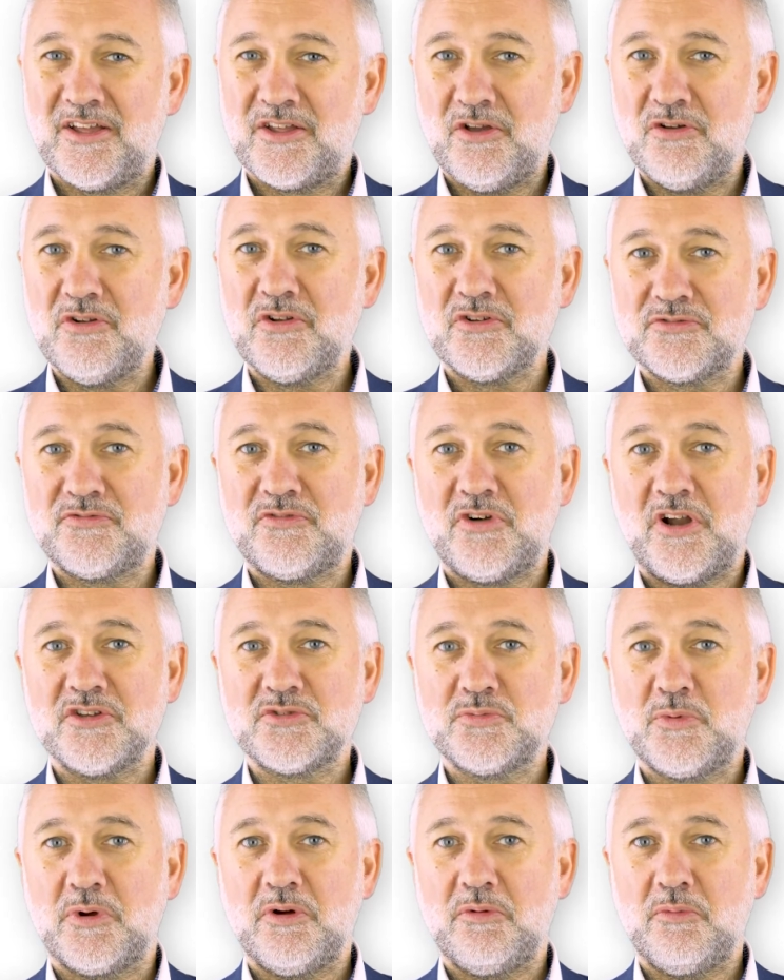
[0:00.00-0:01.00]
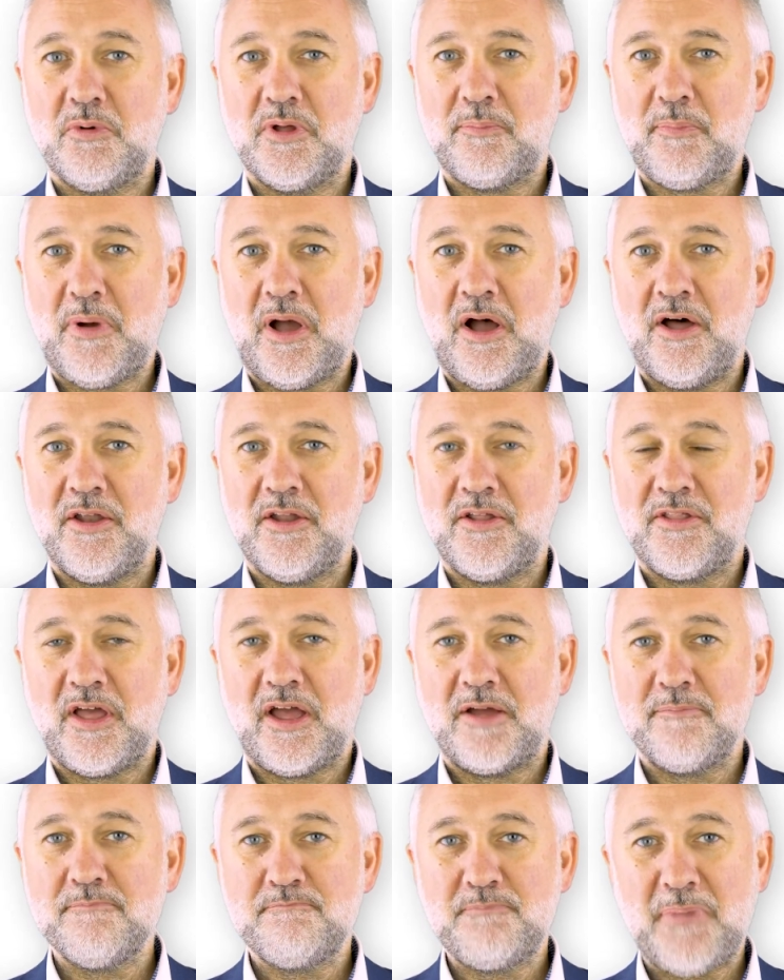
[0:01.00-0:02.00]
Kudos for us were the partner
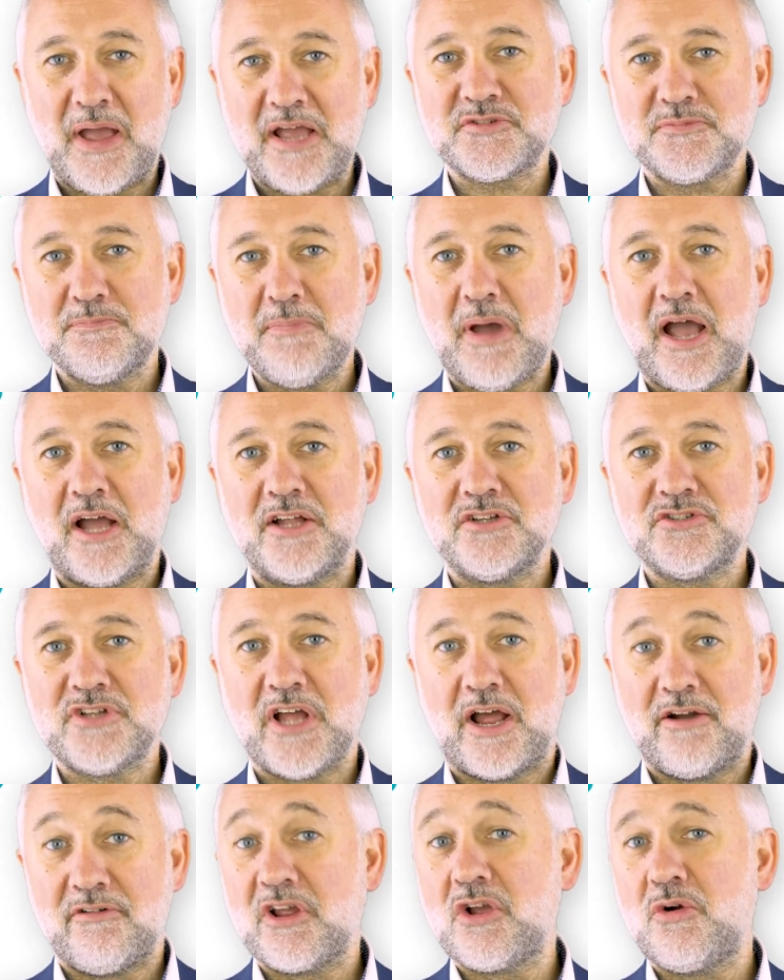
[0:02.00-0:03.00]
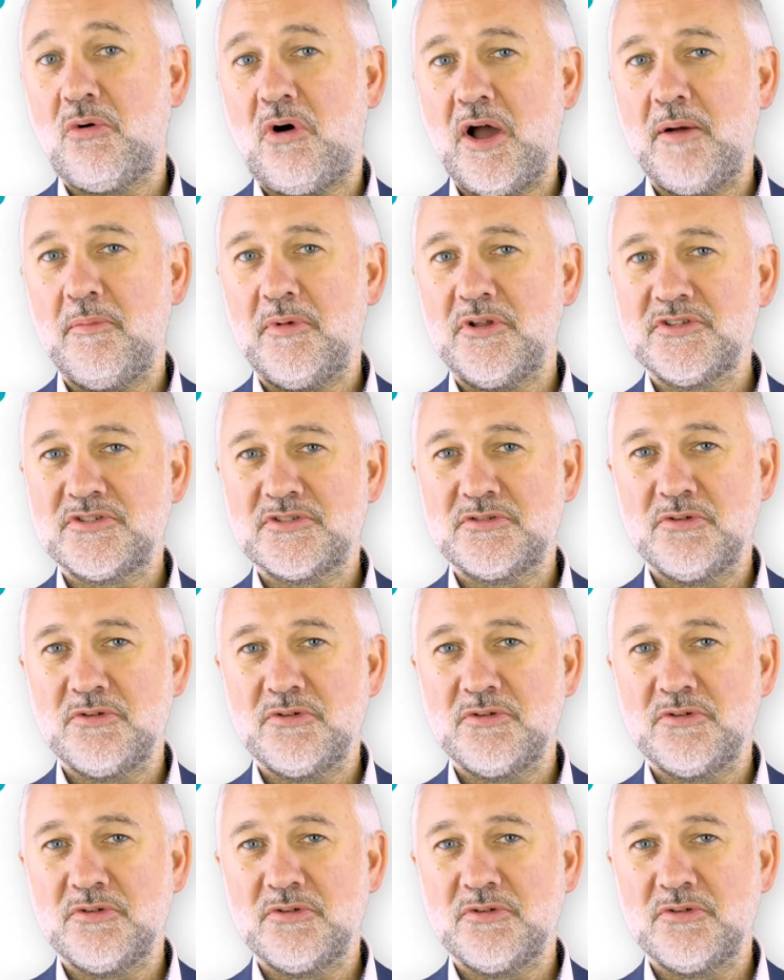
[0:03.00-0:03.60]
that best matched our requirements.